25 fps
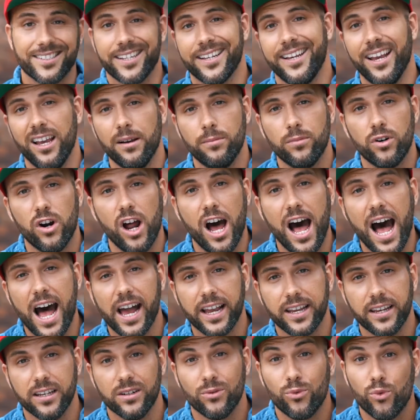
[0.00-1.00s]
As a camera,
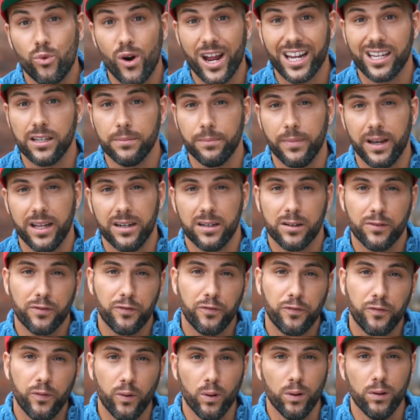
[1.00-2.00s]
I can recommend a
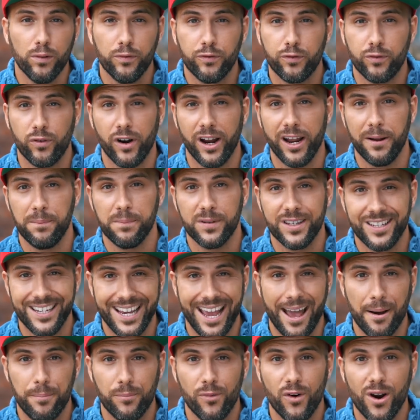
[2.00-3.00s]
full frame
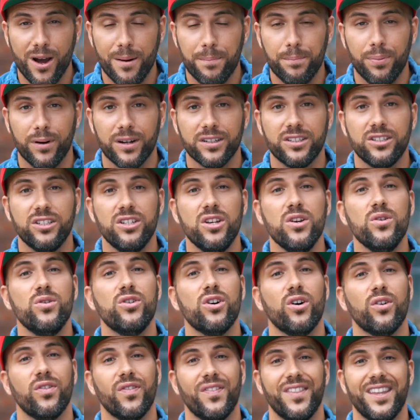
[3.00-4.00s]
camera, but you
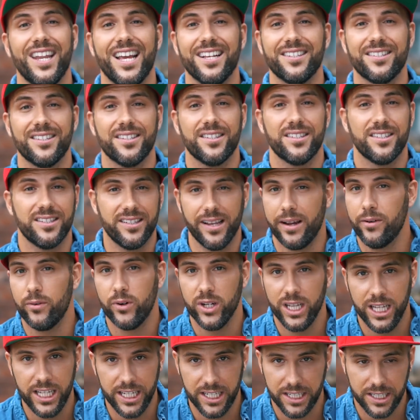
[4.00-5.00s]
don't
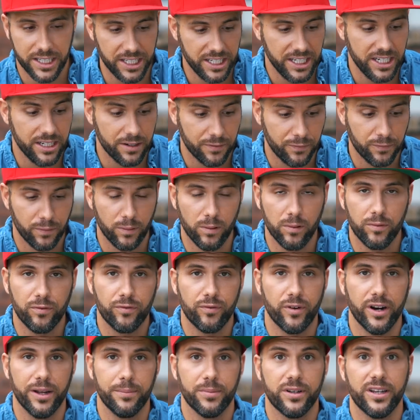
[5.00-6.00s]
necessarily need a full
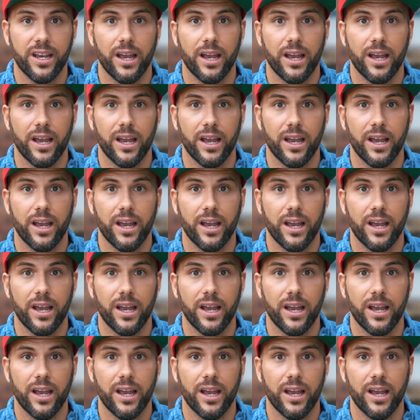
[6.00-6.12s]
frame